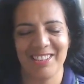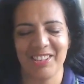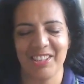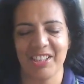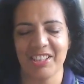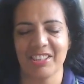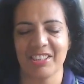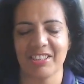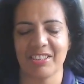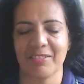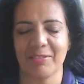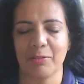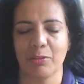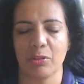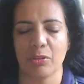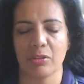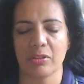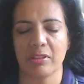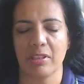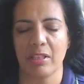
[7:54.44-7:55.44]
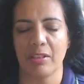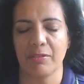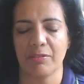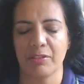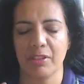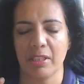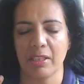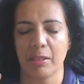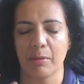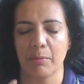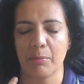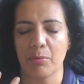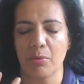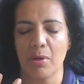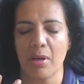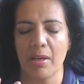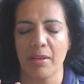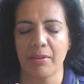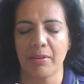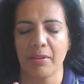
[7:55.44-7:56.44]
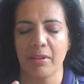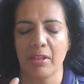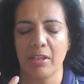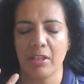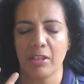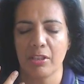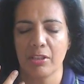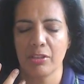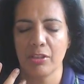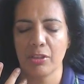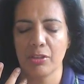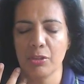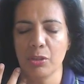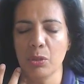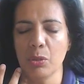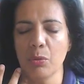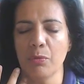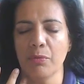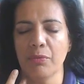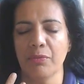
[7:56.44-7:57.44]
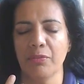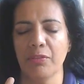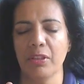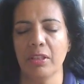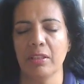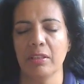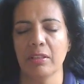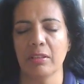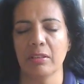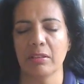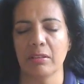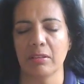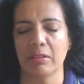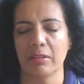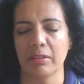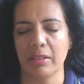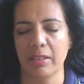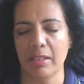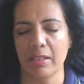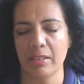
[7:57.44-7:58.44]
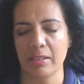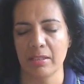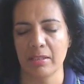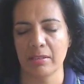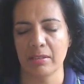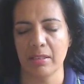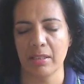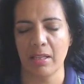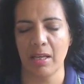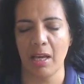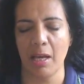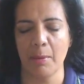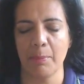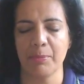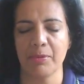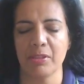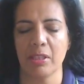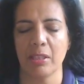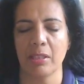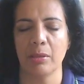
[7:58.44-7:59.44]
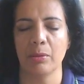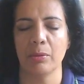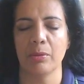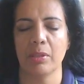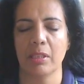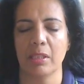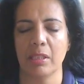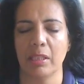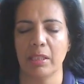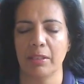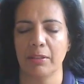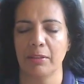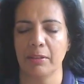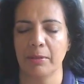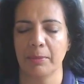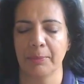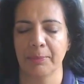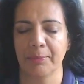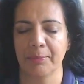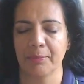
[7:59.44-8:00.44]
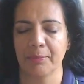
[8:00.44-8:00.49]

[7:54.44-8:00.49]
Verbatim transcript: just for yourself, take a breath that you feel is absolutely